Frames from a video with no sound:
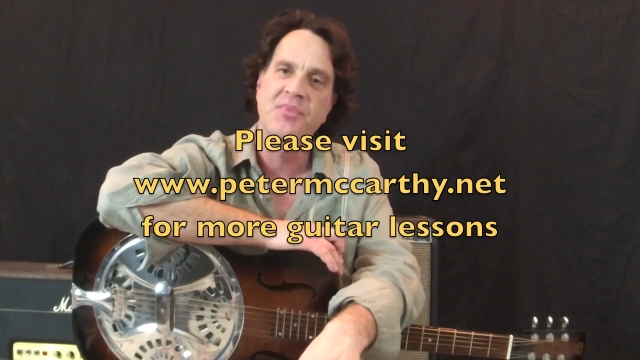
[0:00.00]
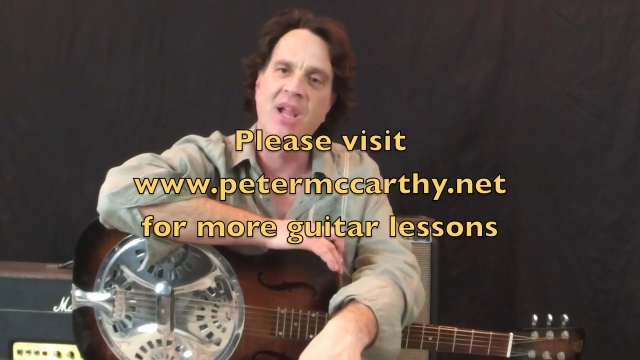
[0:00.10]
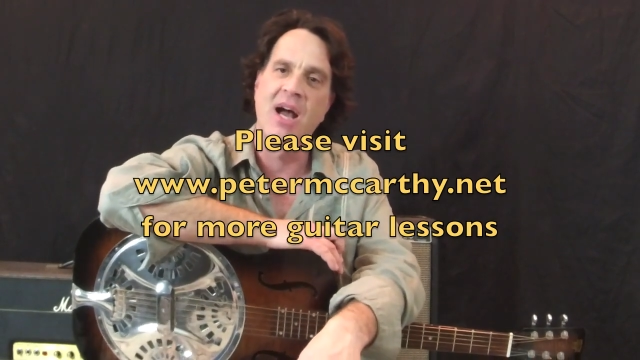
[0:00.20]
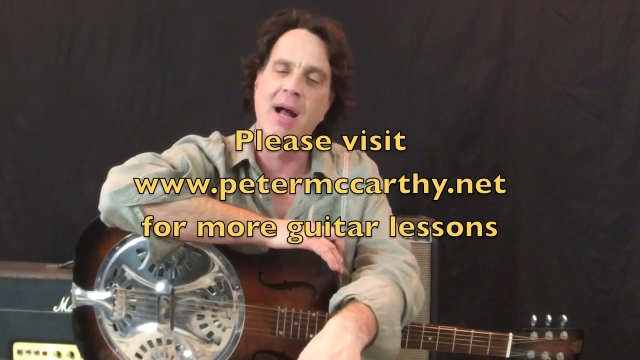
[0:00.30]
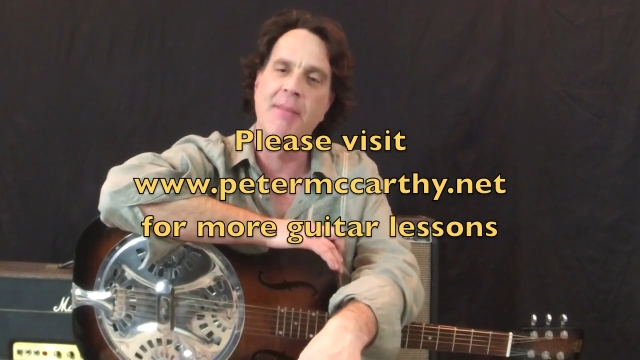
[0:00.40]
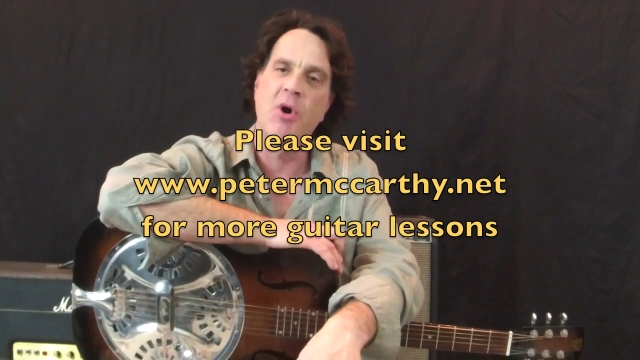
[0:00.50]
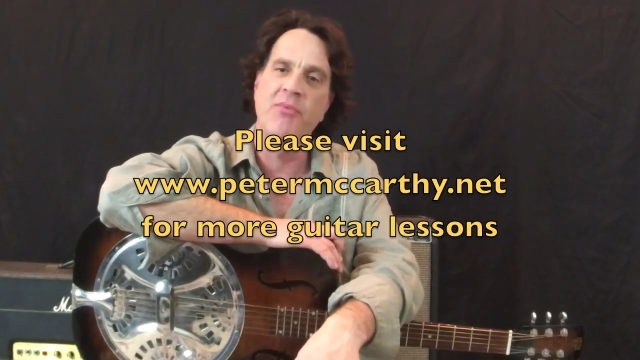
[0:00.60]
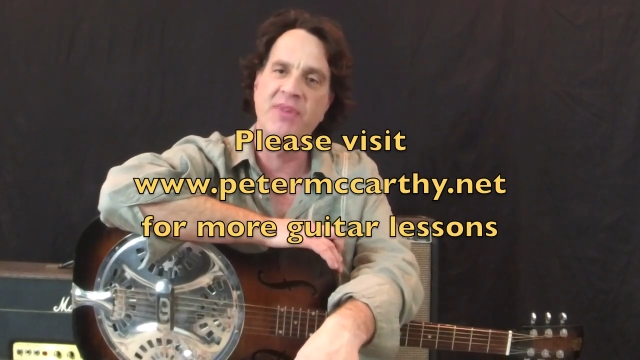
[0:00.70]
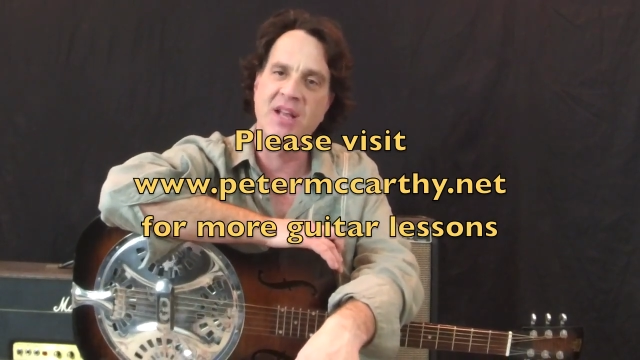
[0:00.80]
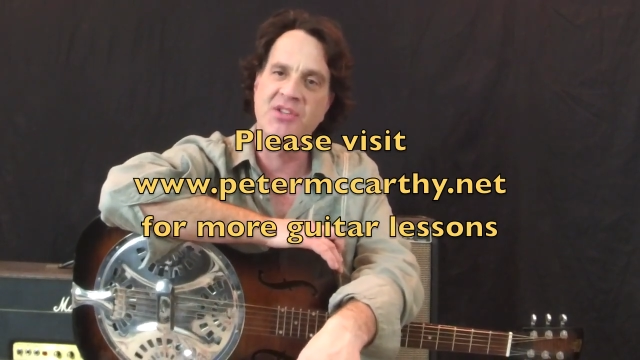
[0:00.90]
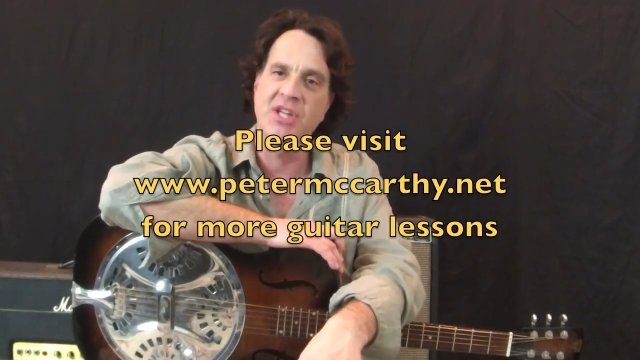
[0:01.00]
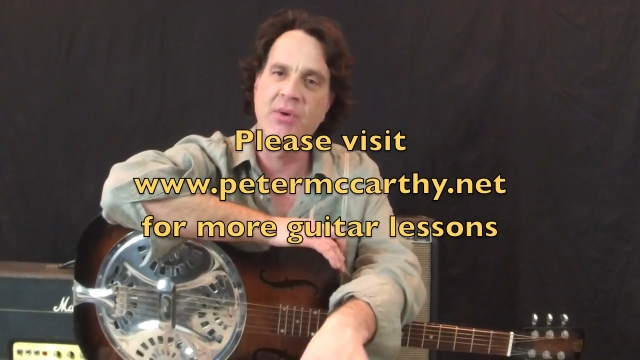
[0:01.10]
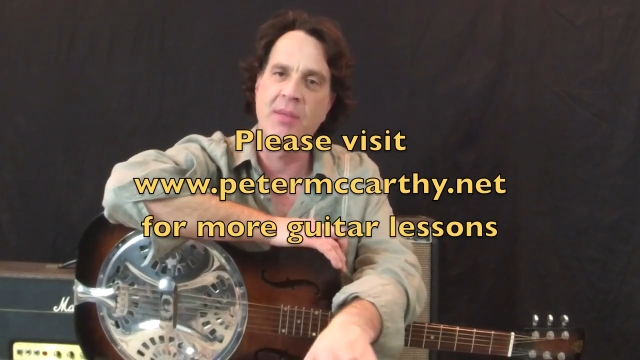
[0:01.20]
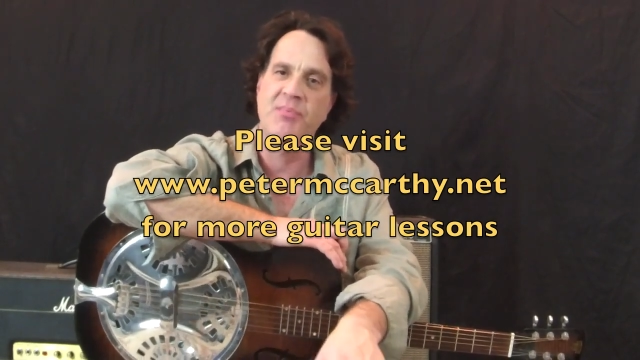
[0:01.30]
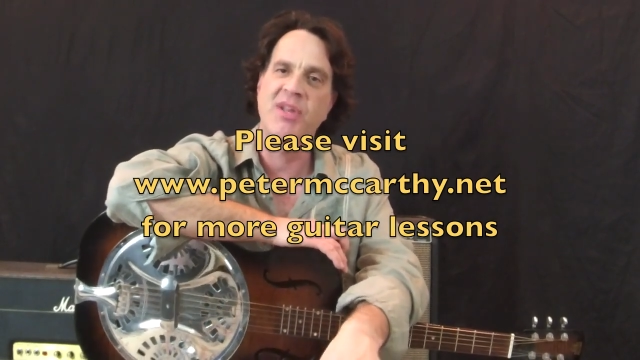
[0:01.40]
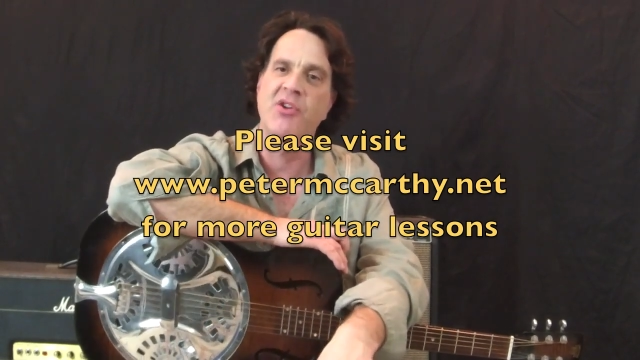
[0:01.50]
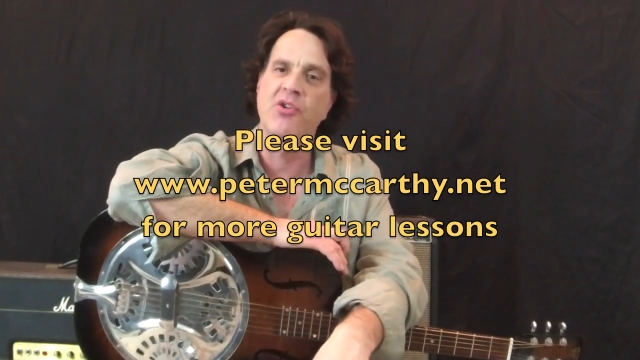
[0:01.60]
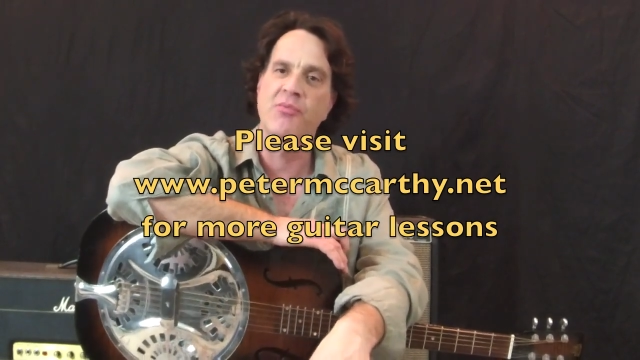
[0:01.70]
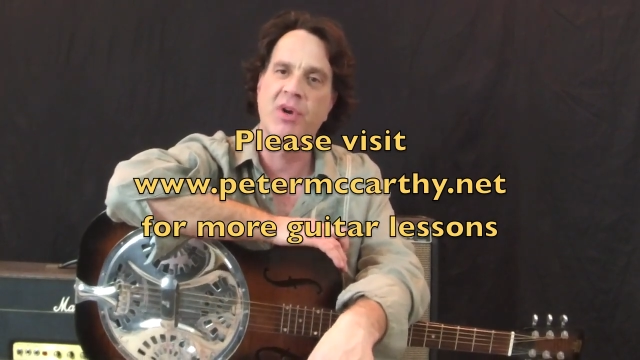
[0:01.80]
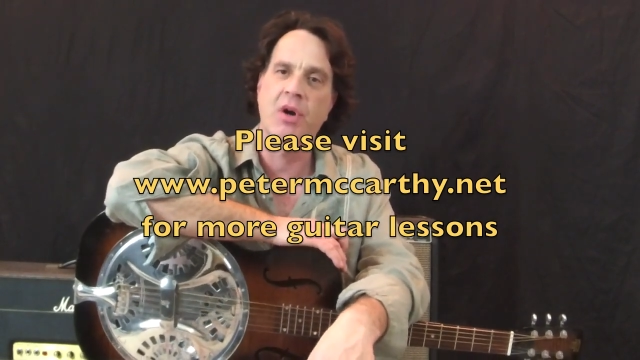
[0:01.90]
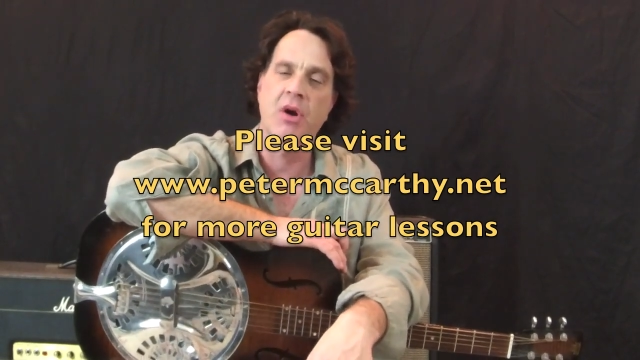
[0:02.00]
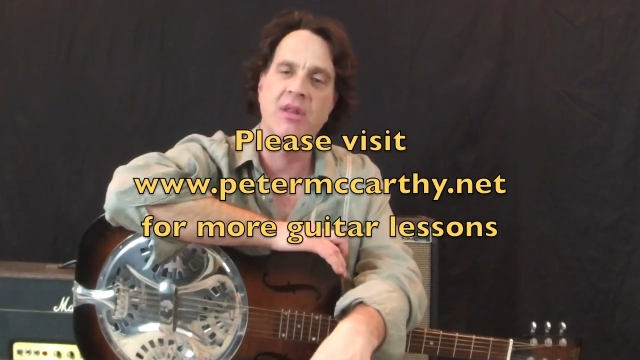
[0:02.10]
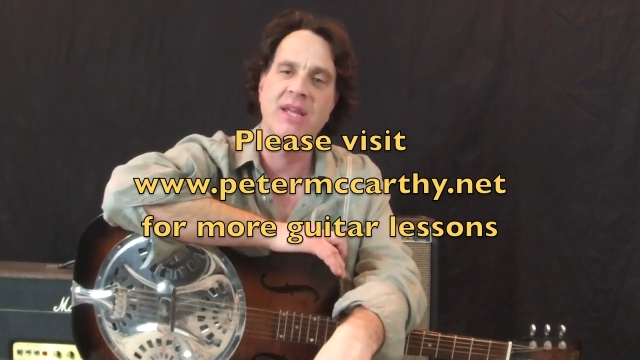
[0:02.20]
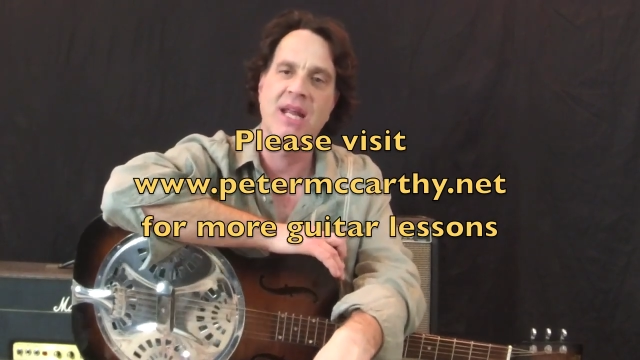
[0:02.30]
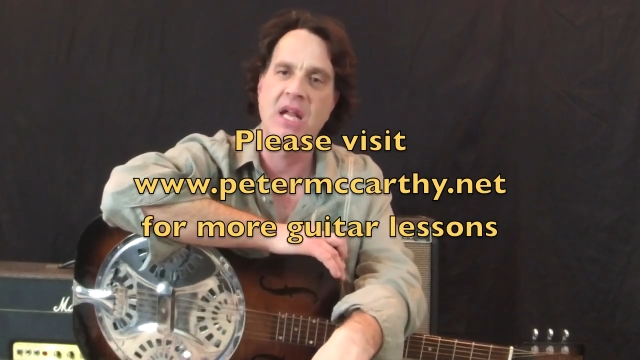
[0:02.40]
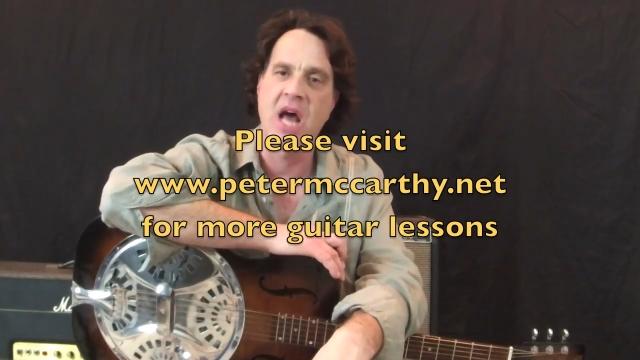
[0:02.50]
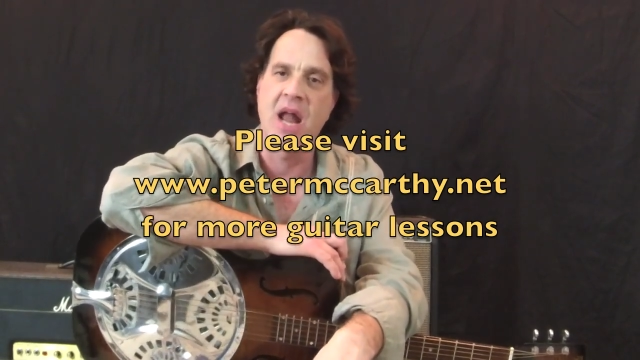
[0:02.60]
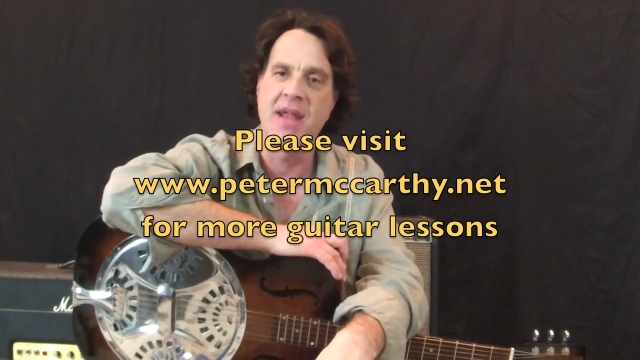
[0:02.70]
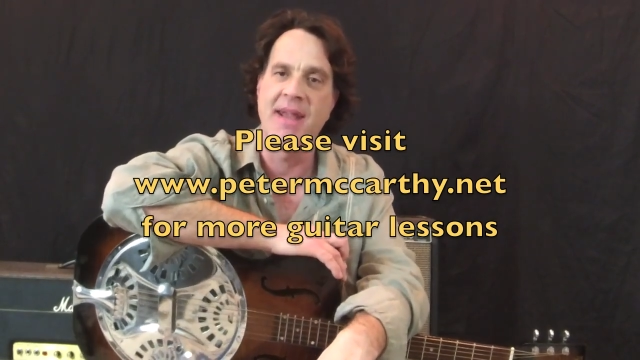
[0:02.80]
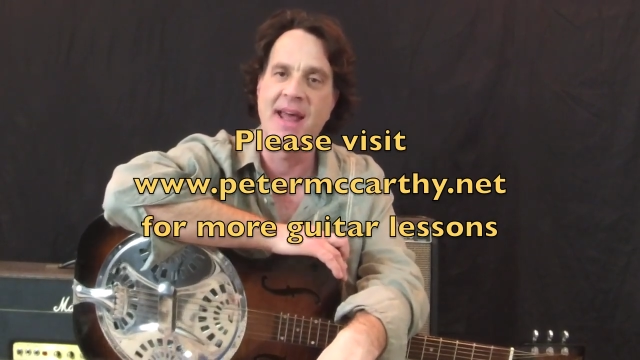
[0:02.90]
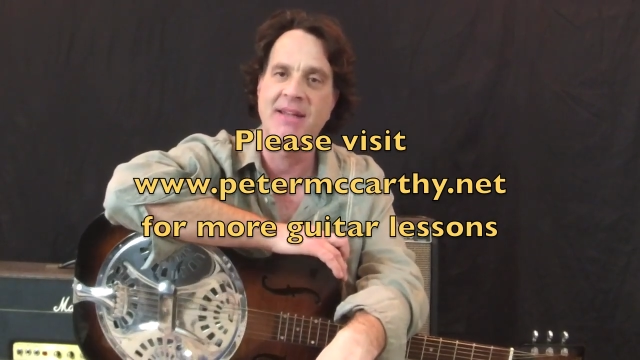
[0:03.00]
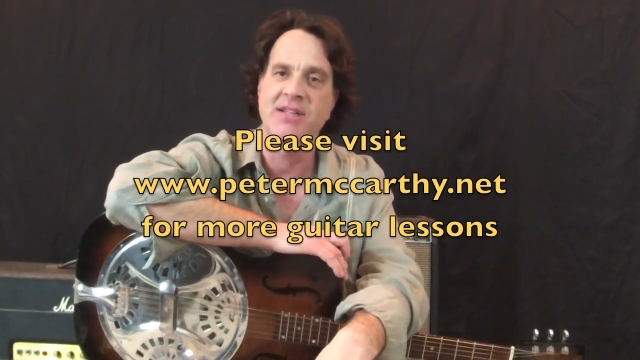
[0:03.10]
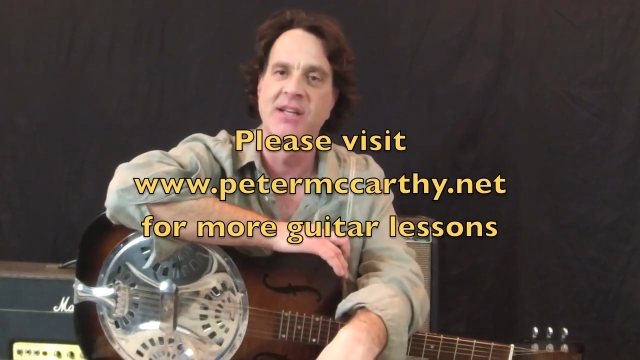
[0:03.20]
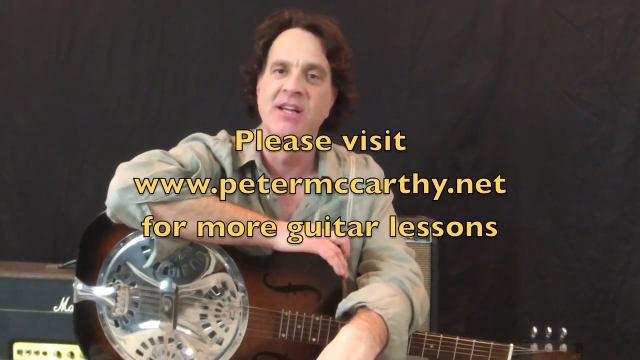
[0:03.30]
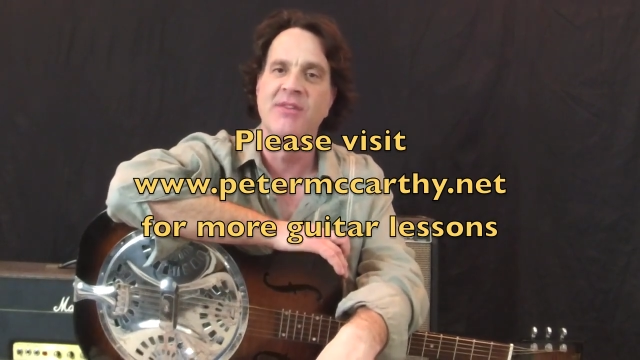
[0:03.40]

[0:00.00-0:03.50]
Hopefully I'll see you at petermccarthy.net